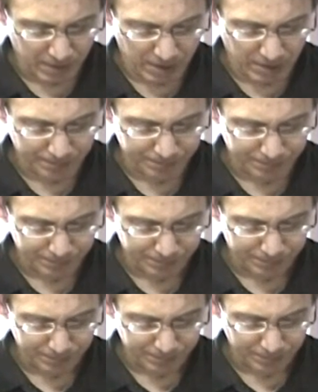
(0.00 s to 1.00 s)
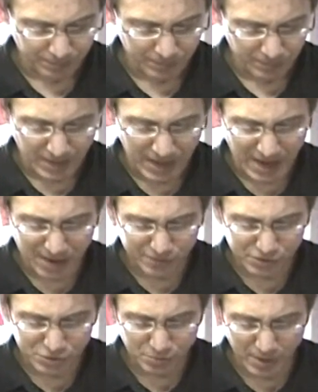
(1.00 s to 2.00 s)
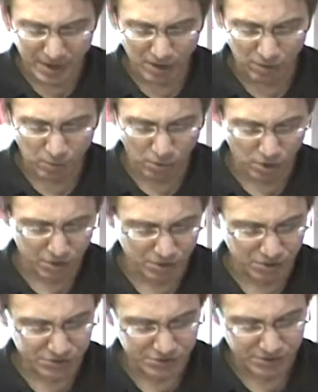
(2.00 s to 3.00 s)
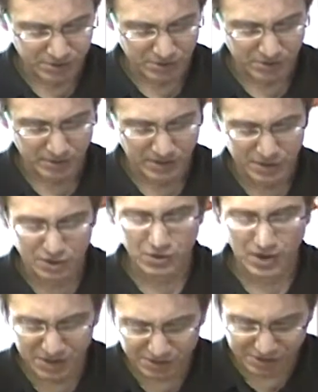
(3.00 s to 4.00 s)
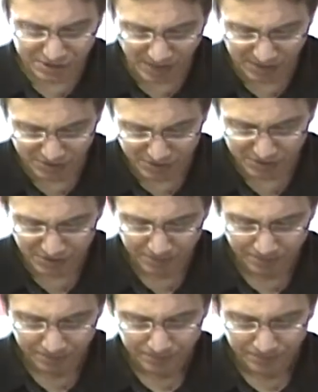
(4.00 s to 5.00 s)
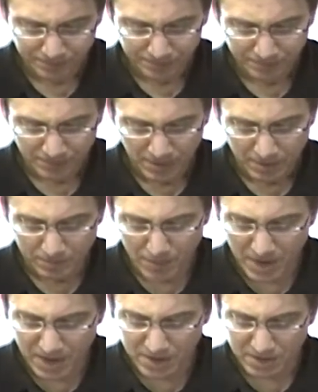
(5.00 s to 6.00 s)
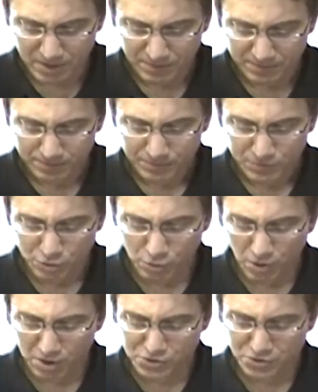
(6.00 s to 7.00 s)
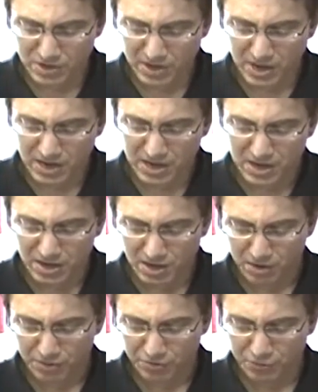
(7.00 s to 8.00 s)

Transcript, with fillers: Um, the average male workers in the United States made $283